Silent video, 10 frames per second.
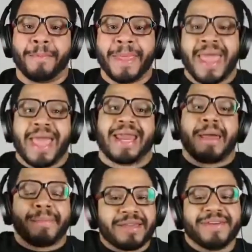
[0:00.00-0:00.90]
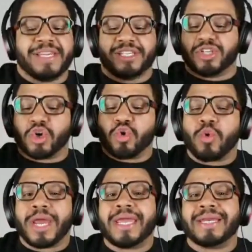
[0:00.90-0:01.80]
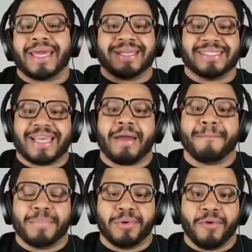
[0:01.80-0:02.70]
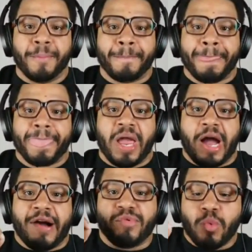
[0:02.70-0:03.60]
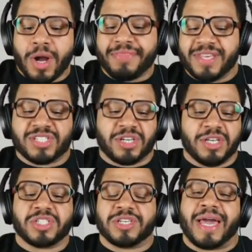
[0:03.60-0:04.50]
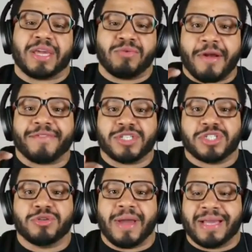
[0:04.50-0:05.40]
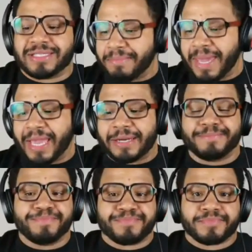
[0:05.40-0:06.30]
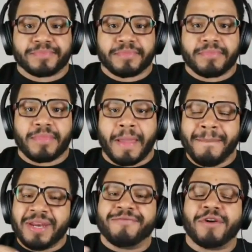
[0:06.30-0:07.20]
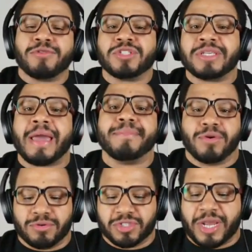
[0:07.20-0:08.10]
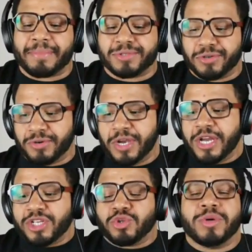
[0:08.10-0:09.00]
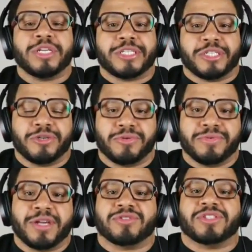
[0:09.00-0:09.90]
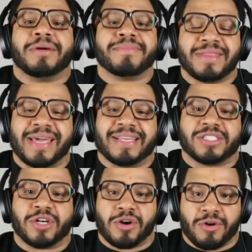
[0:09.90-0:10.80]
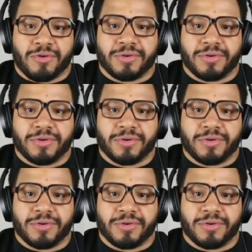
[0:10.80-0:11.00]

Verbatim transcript: and I believe he's a great example of what this looks like in reference to as a man. But in First Samuel chapter 22, there's something that has occurred.